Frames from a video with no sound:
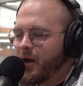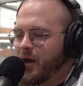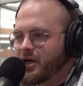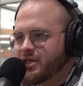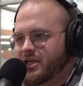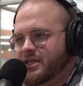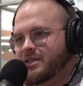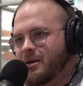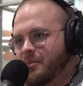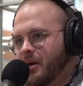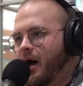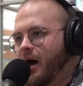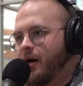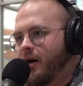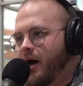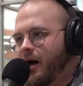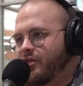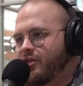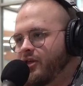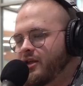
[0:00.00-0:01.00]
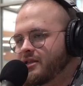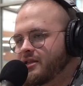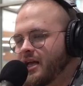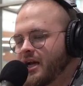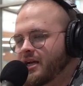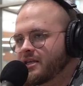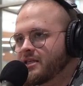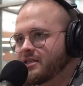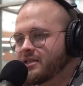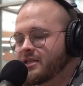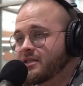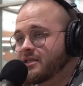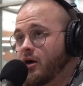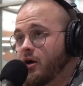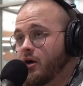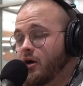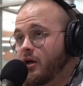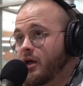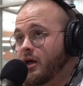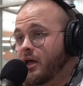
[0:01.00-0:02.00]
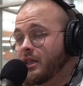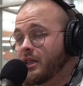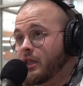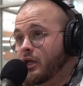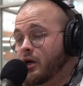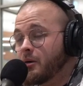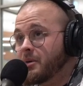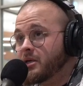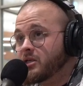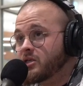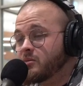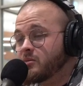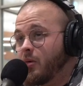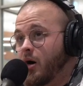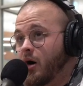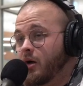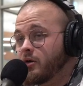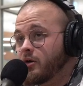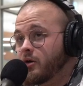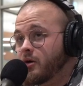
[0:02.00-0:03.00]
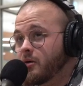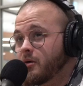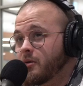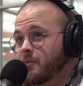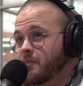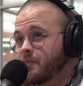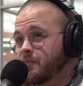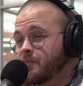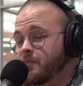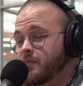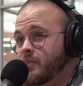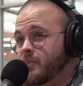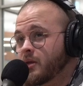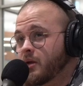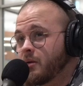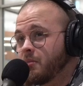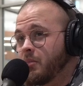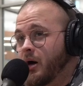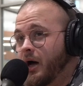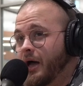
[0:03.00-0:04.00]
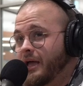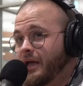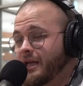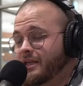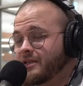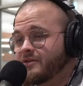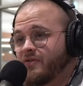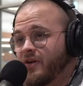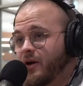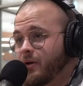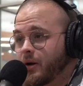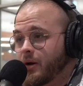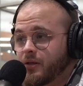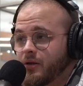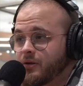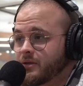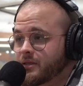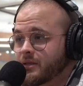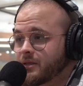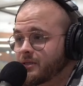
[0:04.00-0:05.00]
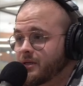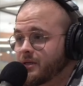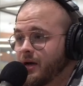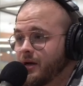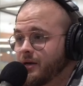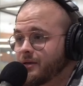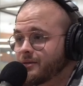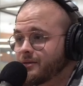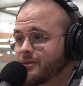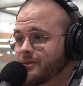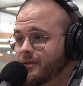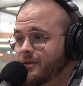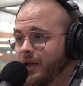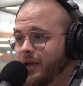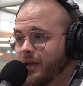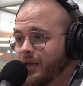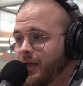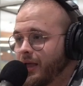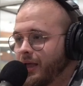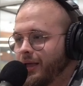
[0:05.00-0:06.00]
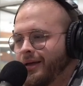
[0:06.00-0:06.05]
Just about. I think Texas is a little bit smaller, but it's very close to the size. Mm-hmm. Like,